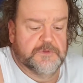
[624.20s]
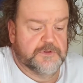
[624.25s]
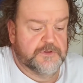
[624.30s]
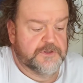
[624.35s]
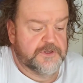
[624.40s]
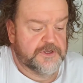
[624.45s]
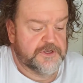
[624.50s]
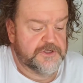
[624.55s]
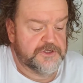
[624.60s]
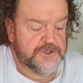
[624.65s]

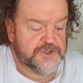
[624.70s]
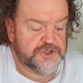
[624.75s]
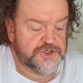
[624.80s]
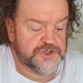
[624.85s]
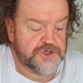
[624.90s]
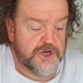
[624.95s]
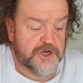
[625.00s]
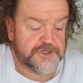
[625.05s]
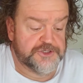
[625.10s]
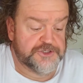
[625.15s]
The
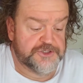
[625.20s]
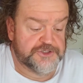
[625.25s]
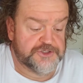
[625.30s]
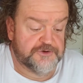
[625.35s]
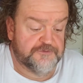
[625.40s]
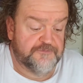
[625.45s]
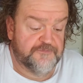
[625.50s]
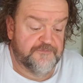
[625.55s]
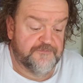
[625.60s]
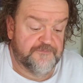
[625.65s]
instructions
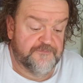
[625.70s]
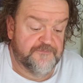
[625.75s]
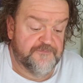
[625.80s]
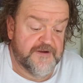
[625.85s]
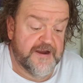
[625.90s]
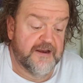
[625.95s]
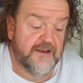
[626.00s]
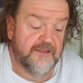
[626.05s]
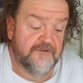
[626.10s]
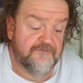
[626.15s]
are
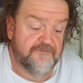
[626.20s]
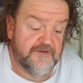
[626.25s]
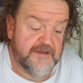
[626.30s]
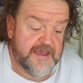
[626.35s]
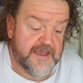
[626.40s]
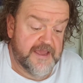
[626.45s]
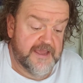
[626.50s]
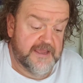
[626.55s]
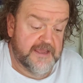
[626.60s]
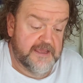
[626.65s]
fairly
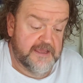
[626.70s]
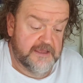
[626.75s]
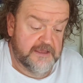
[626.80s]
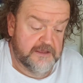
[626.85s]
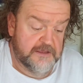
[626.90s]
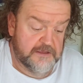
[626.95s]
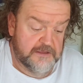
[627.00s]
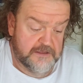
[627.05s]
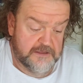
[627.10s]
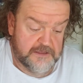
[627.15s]
vague.
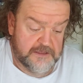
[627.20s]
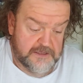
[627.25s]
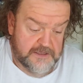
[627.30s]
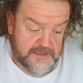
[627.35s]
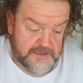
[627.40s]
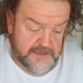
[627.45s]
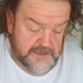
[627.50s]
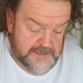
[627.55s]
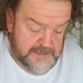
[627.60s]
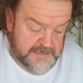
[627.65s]

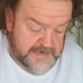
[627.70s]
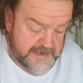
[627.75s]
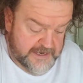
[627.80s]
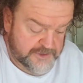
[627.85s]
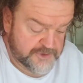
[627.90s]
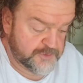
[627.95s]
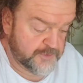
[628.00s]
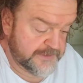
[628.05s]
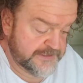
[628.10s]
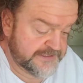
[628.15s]
It
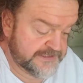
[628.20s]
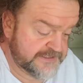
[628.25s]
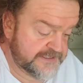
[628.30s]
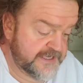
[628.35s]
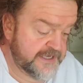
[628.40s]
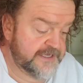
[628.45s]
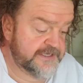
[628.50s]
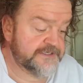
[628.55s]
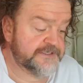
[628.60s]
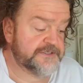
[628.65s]
actually
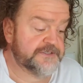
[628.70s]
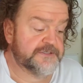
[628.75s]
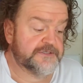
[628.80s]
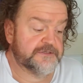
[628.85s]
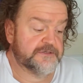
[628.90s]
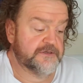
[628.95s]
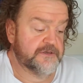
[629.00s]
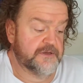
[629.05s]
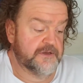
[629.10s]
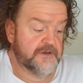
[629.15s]
says
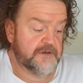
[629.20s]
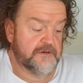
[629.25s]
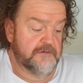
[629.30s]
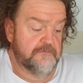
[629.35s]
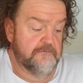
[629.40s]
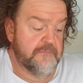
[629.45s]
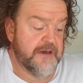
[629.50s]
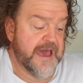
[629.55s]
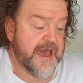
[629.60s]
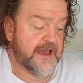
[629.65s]

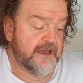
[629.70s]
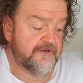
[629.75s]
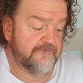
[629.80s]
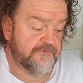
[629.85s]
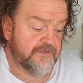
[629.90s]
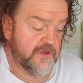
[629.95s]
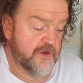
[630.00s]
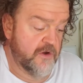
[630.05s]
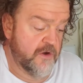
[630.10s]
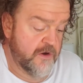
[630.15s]
back of
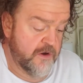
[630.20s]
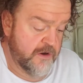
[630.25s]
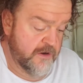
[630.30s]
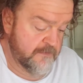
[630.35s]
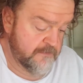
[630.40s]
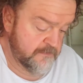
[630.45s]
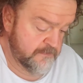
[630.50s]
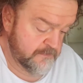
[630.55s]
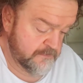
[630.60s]
the arm.